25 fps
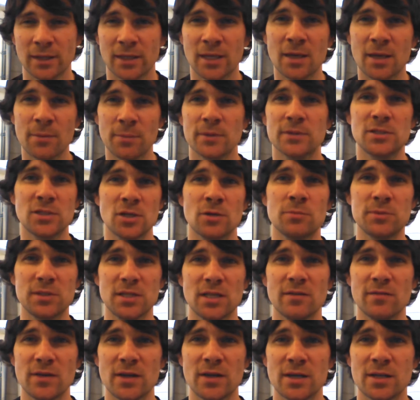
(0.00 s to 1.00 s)
I keep a
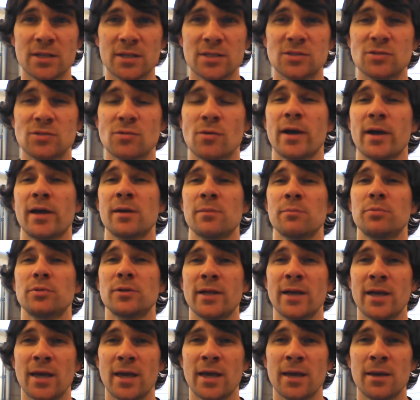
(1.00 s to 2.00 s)
tube TV so I can
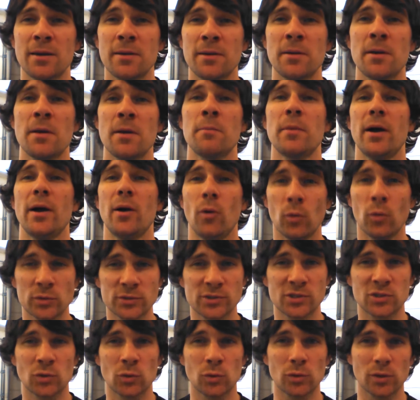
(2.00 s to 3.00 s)
play my
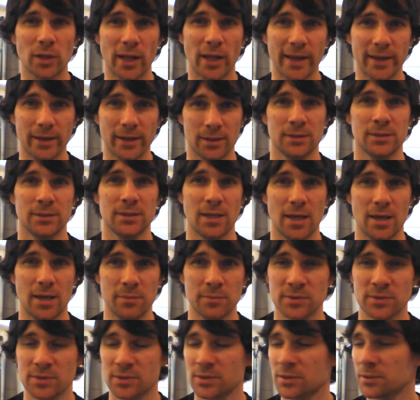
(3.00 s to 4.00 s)
old school light gun
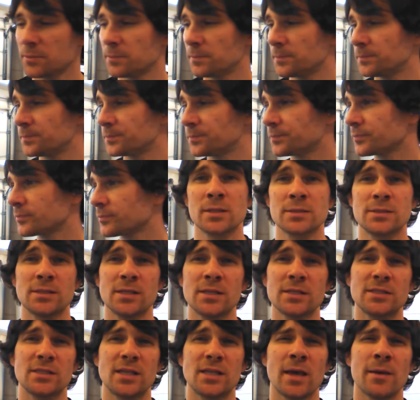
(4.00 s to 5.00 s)
games,
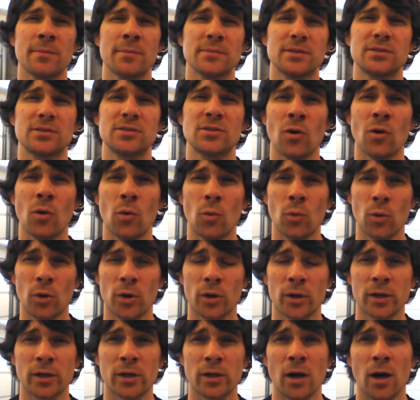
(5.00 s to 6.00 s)
because these games don't
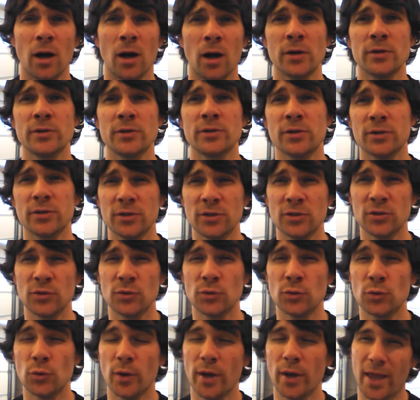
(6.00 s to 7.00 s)
work on your
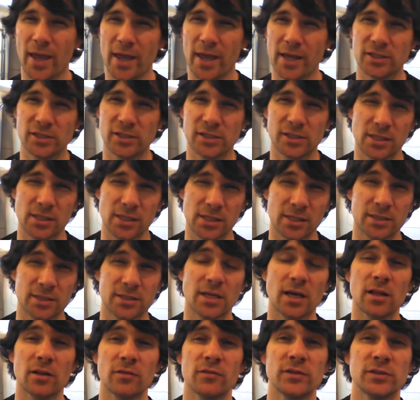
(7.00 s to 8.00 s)
new
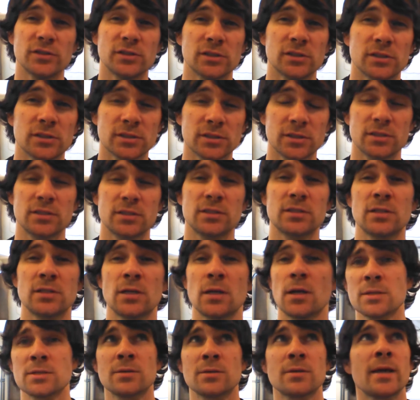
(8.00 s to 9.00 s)
HD
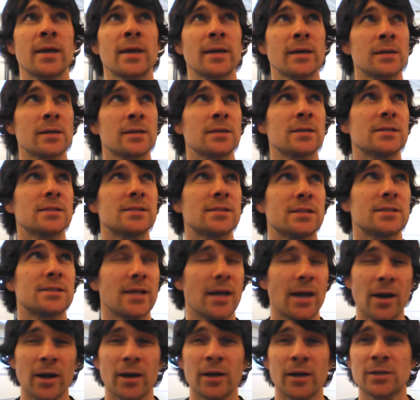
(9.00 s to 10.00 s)
televisions. So thank goodness
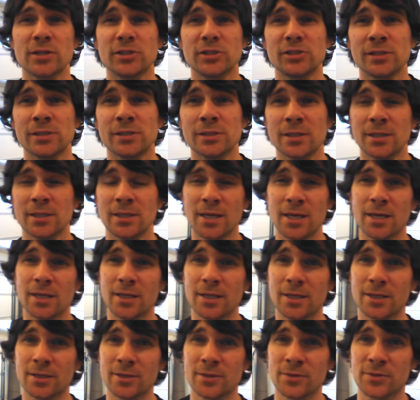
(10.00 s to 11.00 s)
it's air conditioned and
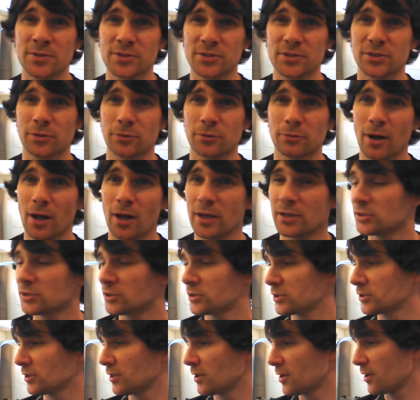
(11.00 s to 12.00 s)
heated in this
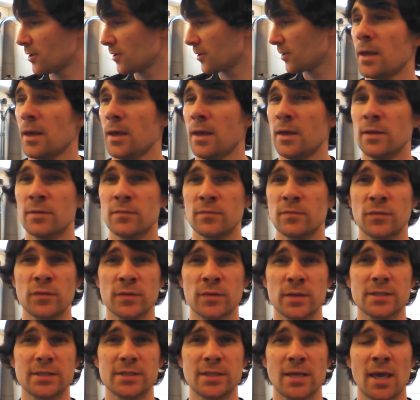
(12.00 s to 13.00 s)
garage. And for
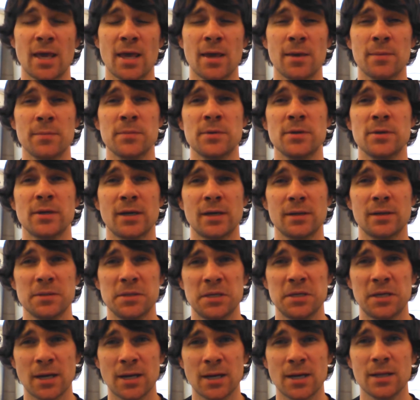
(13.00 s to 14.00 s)
this game you
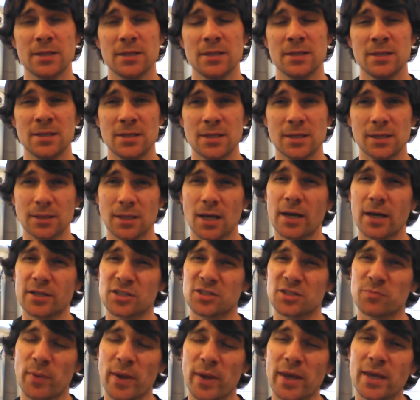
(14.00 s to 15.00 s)
need a lot of
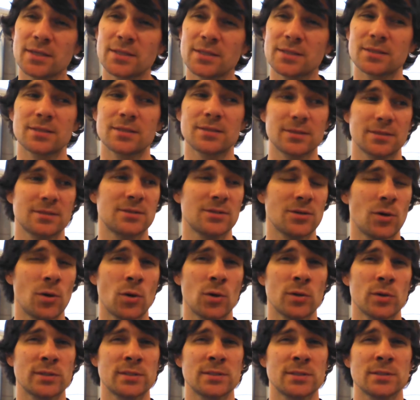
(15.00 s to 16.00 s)
space,
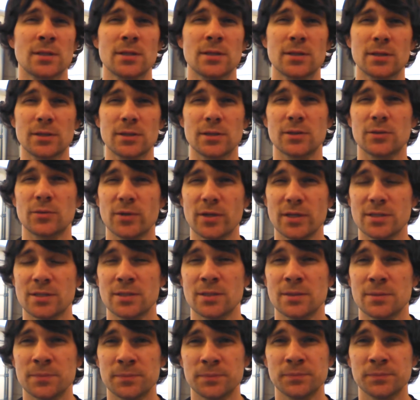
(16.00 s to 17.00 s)
so it's another good
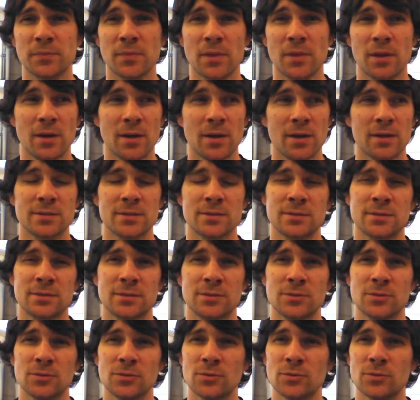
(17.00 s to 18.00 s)
reason
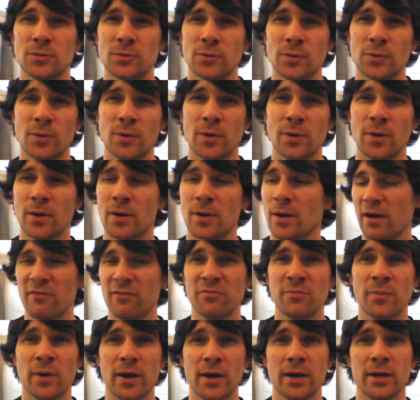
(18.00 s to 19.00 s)
to
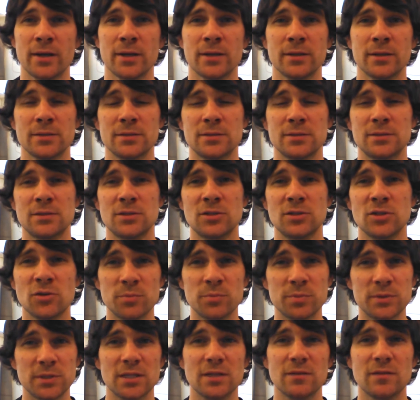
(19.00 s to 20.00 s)
have my
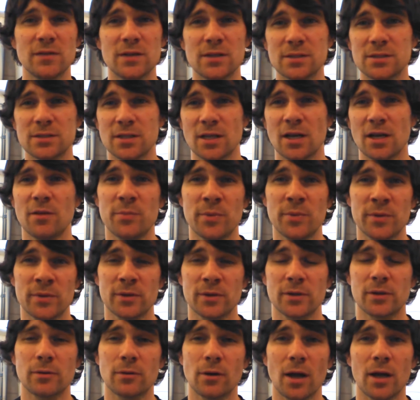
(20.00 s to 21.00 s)
tube TV set up in the
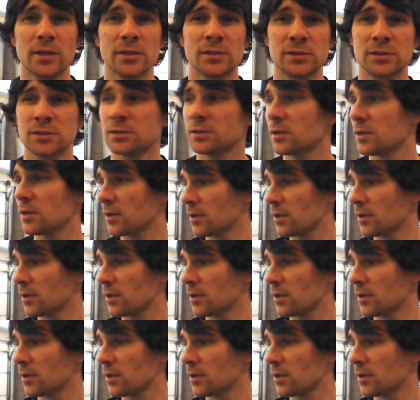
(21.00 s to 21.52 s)
garage.